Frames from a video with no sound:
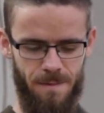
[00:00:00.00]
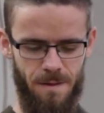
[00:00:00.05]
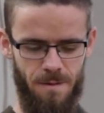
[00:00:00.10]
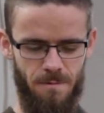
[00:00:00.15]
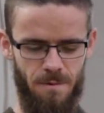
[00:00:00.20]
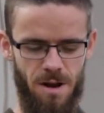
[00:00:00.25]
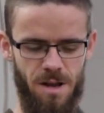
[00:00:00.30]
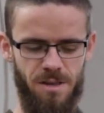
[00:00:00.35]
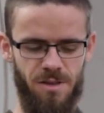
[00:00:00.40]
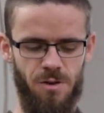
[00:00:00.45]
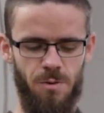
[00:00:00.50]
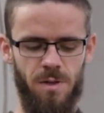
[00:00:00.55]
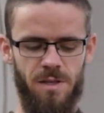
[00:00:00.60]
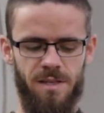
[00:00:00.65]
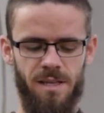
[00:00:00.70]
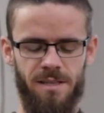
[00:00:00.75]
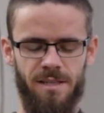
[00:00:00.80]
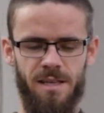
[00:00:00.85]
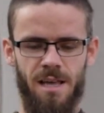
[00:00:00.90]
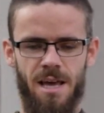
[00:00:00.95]
Right? So it's
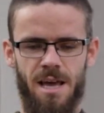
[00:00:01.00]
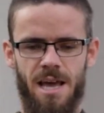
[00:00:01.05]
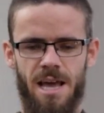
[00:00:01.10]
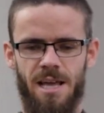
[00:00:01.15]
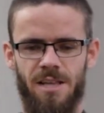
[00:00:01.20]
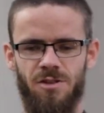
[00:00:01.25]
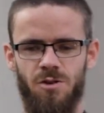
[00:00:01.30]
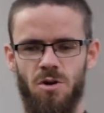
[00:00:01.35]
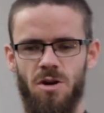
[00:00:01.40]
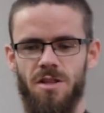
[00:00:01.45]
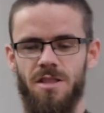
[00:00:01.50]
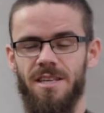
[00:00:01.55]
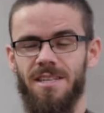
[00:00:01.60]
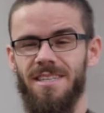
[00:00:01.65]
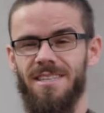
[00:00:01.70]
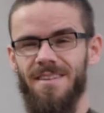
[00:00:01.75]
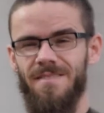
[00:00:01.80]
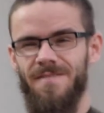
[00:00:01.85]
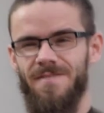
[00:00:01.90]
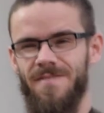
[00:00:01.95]
this, it's sort of
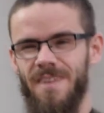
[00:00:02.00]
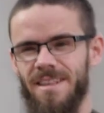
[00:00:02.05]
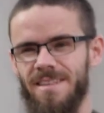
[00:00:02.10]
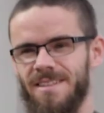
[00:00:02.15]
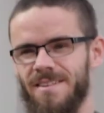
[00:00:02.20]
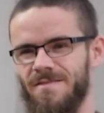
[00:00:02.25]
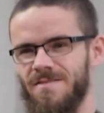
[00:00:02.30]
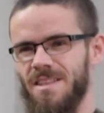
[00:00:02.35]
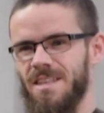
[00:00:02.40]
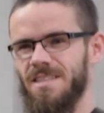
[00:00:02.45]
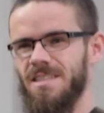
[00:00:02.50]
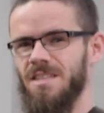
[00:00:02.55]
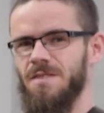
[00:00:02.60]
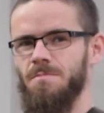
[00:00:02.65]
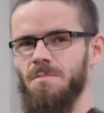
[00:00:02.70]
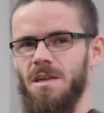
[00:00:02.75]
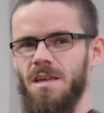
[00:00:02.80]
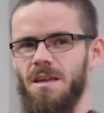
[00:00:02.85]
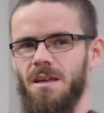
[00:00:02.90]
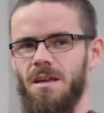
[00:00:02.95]
this defensiveness that's
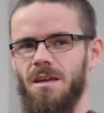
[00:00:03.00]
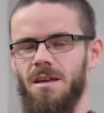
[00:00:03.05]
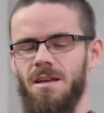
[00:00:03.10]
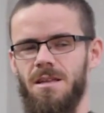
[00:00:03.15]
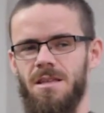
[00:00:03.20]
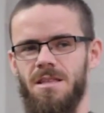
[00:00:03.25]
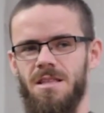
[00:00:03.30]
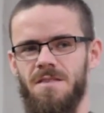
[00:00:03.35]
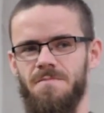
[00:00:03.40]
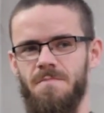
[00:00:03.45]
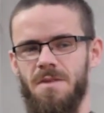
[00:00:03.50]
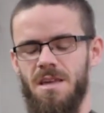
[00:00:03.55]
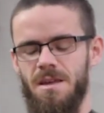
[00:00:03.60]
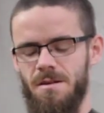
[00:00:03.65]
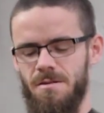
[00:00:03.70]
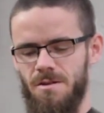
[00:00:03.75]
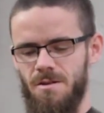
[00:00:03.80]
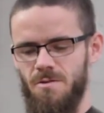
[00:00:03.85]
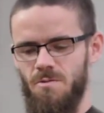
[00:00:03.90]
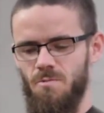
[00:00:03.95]
being, that's
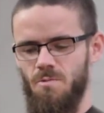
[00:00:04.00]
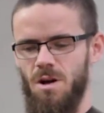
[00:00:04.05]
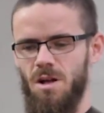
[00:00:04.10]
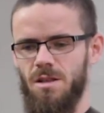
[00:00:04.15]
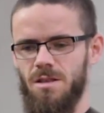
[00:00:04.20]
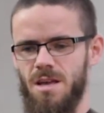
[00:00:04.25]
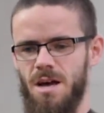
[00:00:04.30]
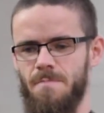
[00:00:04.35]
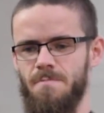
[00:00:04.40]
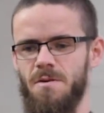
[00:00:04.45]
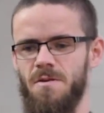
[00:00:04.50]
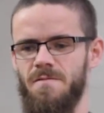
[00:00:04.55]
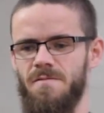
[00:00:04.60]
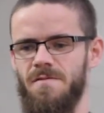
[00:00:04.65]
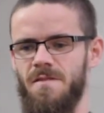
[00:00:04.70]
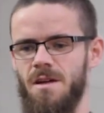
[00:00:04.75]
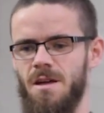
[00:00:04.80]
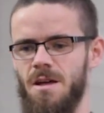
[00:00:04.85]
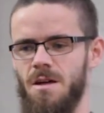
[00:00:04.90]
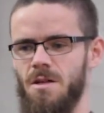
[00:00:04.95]
being welled up
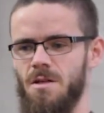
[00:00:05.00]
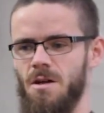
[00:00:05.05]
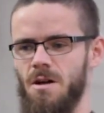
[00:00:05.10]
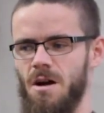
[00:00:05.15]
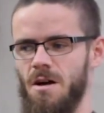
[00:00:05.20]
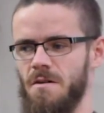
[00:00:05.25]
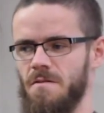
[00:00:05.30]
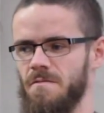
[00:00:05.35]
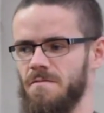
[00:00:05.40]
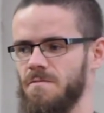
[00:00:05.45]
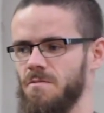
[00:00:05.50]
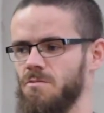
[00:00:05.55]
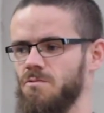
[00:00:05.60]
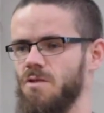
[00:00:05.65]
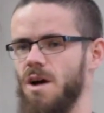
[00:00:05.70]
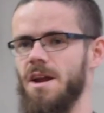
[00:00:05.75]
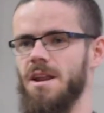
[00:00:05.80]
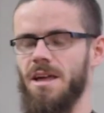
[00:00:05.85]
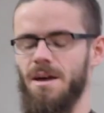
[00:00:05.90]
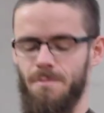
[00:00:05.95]
of, of
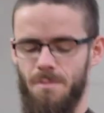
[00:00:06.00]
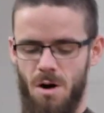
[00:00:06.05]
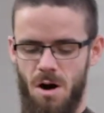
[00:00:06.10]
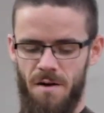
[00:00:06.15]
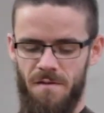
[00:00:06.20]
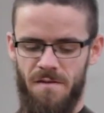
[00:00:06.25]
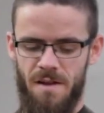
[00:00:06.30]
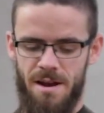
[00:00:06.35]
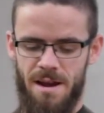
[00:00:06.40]
writing him off.